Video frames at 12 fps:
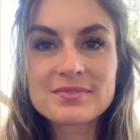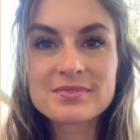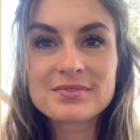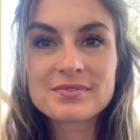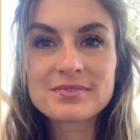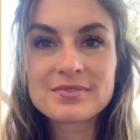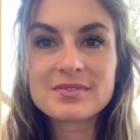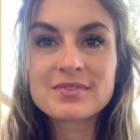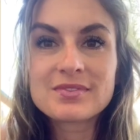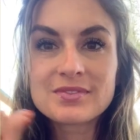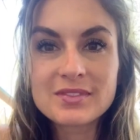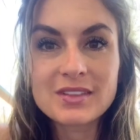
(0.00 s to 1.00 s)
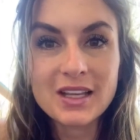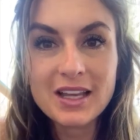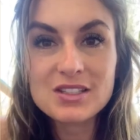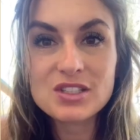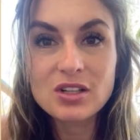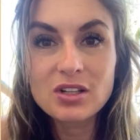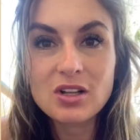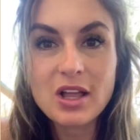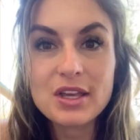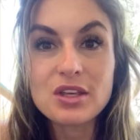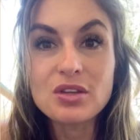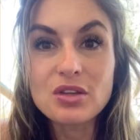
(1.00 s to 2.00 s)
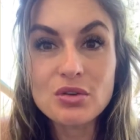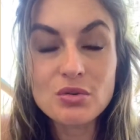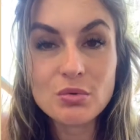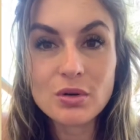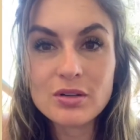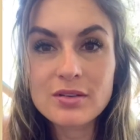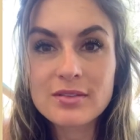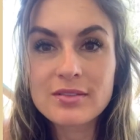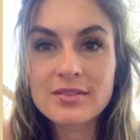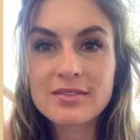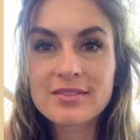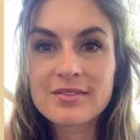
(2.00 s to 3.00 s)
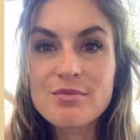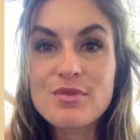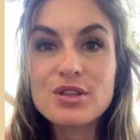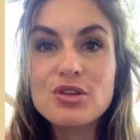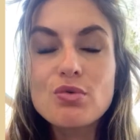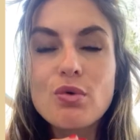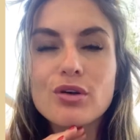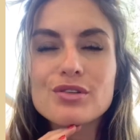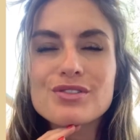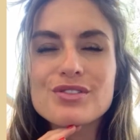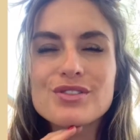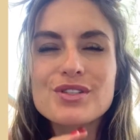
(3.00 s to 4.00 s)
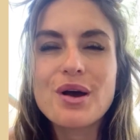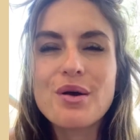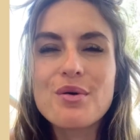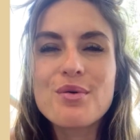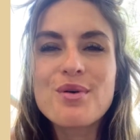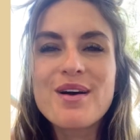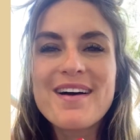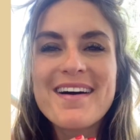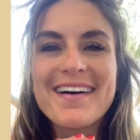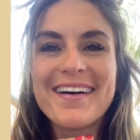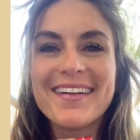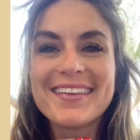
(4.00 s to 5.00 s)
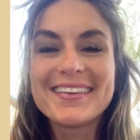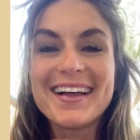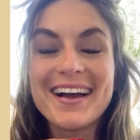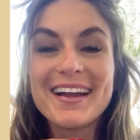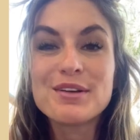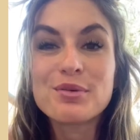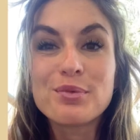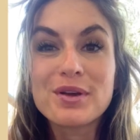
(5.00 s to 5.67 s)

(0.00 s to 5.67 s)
It gets to look like you when you are so aligned with your truth.